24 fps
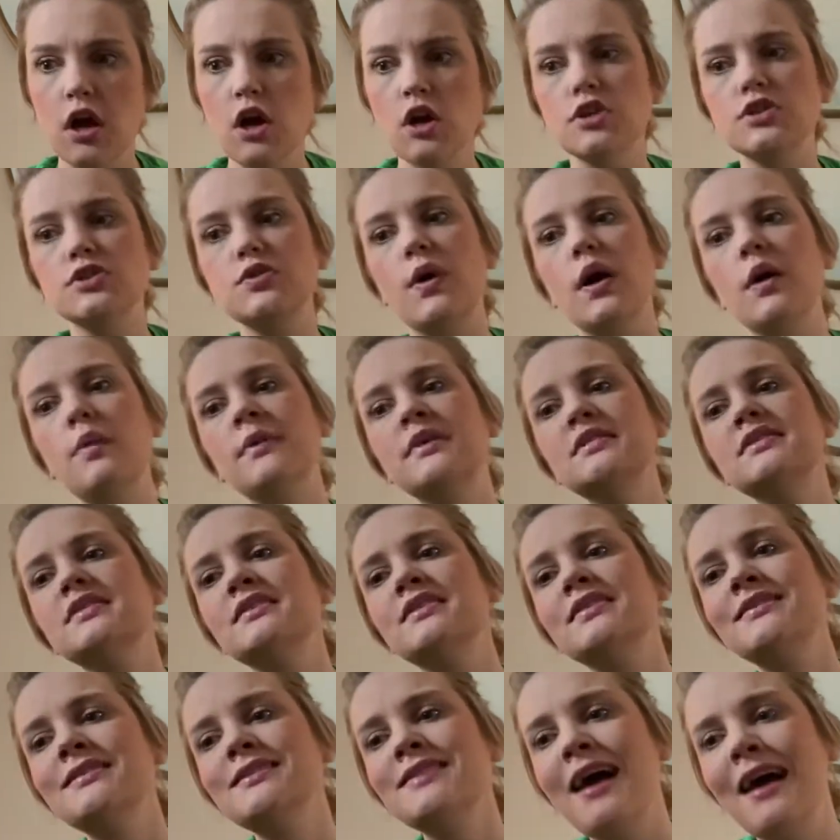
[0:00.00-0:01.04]
So I went to the
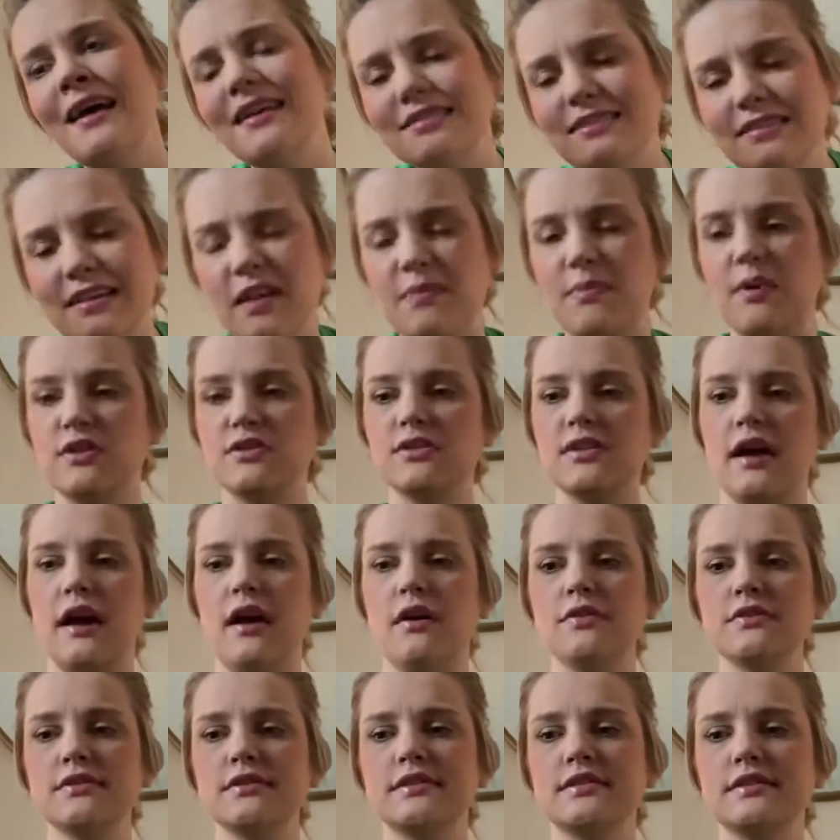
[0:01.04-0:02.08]
next neighbor's
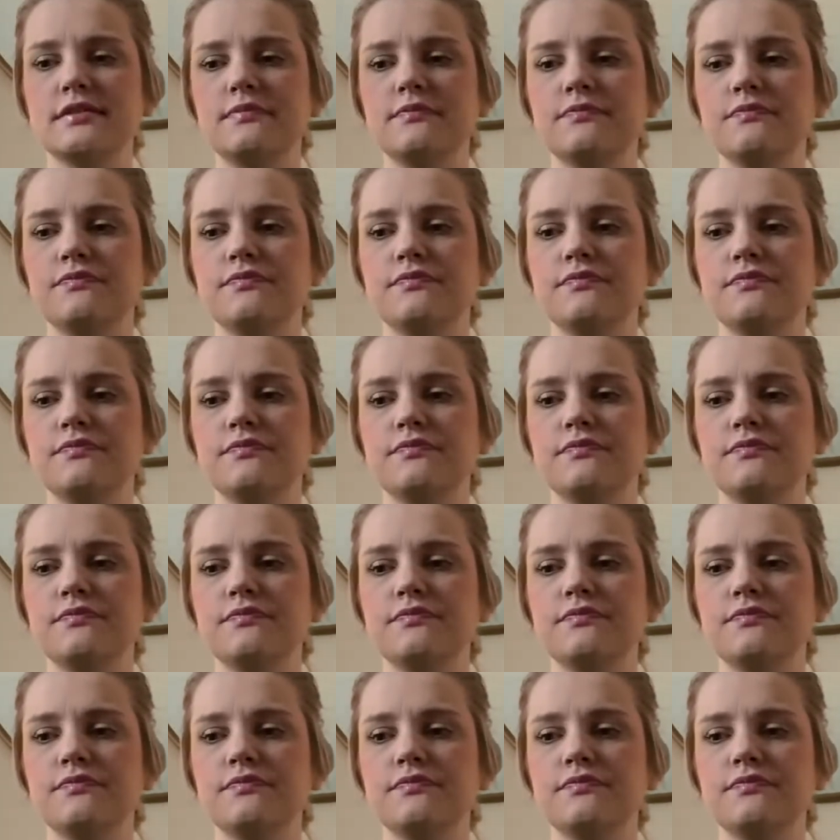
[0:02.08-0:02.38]
house.